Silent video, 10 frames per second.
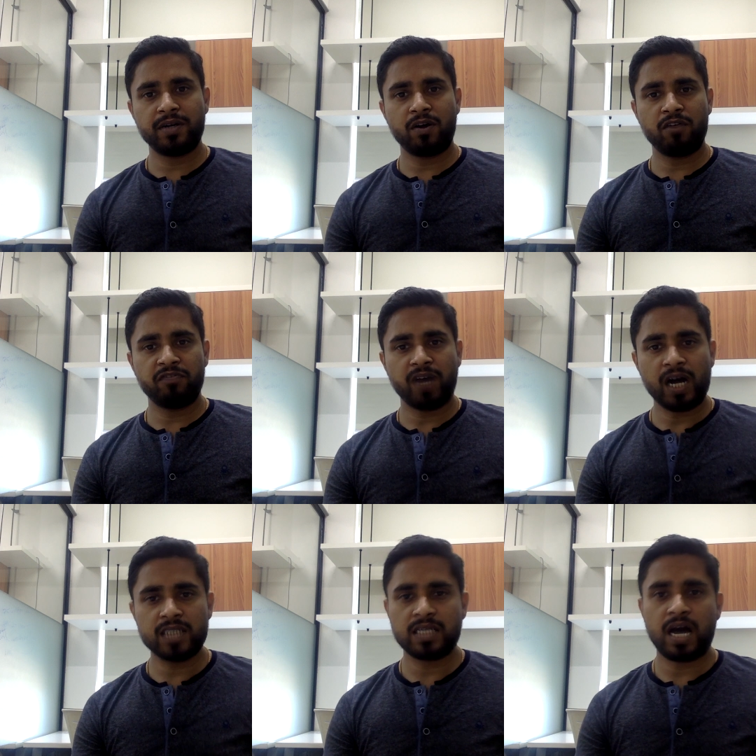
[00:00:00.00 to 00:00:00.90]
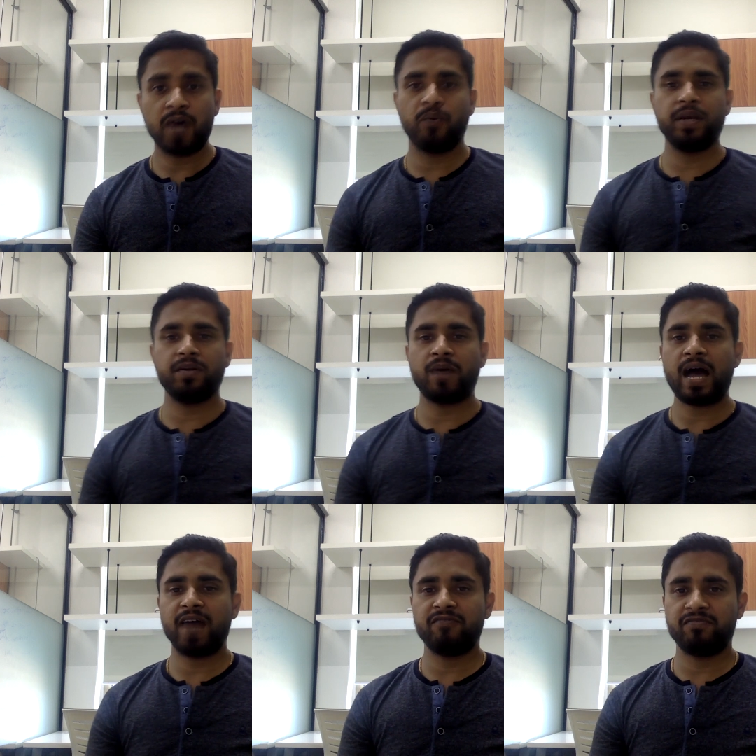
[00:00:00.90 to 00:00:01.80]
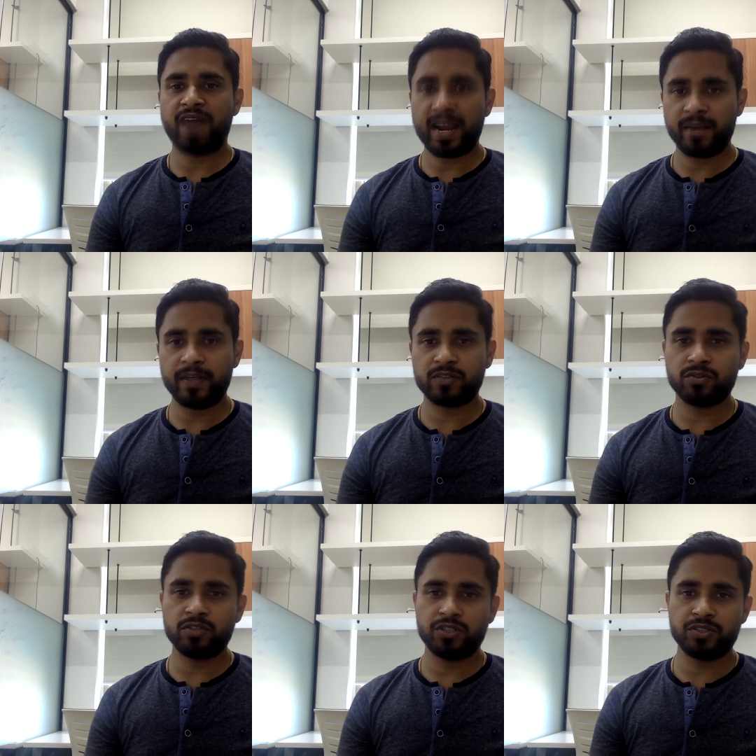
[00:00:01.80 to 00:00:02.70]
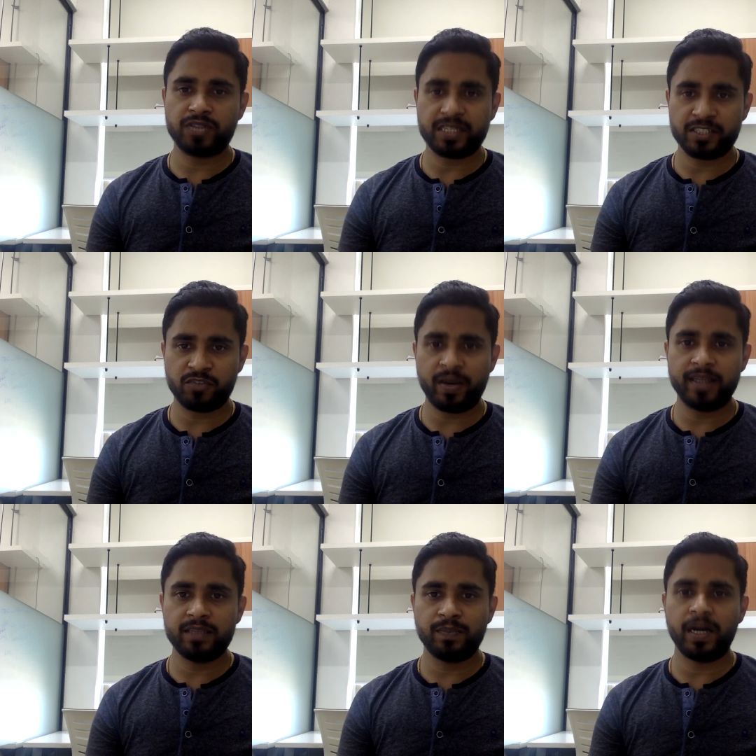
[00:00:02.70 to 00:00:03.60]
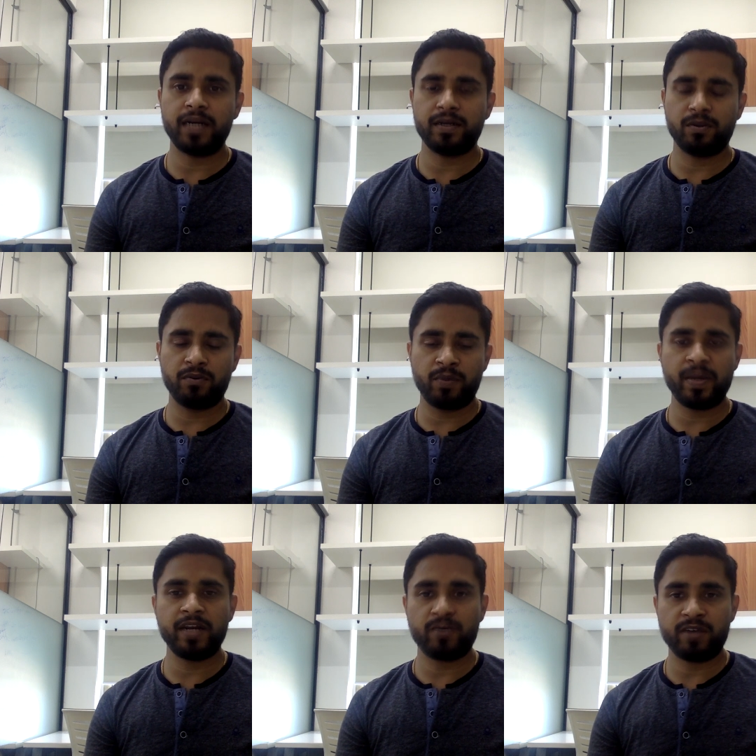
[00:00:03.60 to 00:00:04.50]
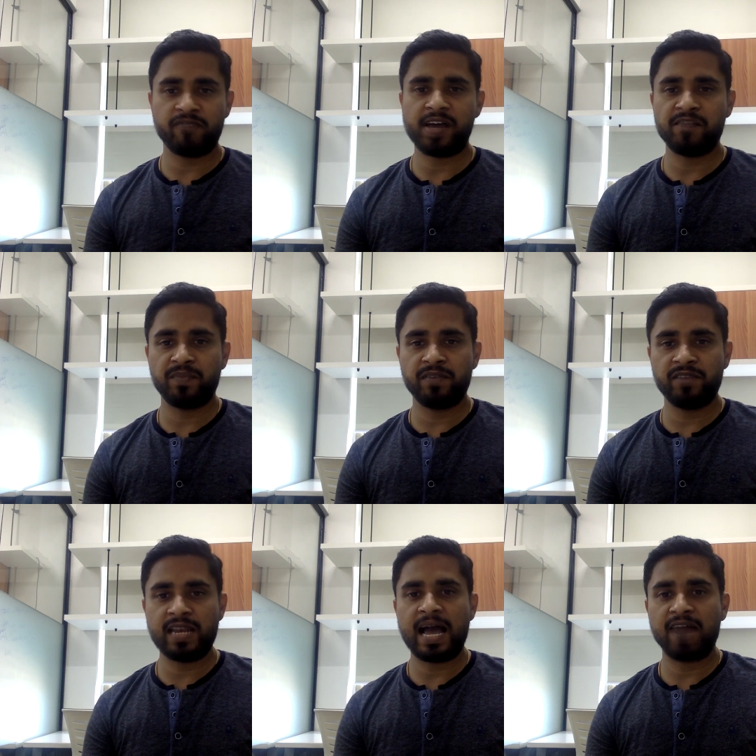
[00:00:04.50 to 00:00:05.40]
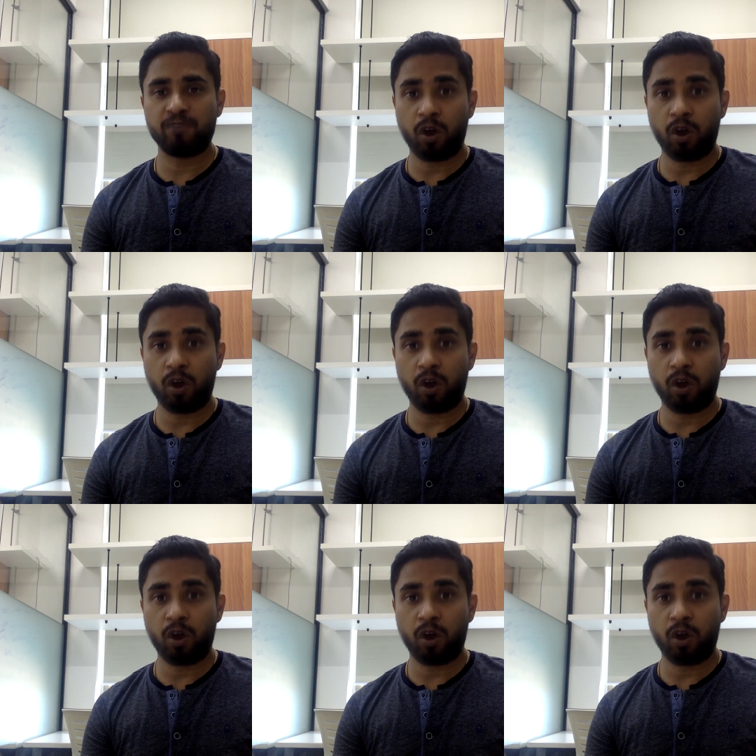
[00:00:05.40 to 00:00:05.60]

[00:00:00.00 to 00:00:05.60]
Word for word: of us are going to have fact-based questions as a strength, but remaining 25 we will have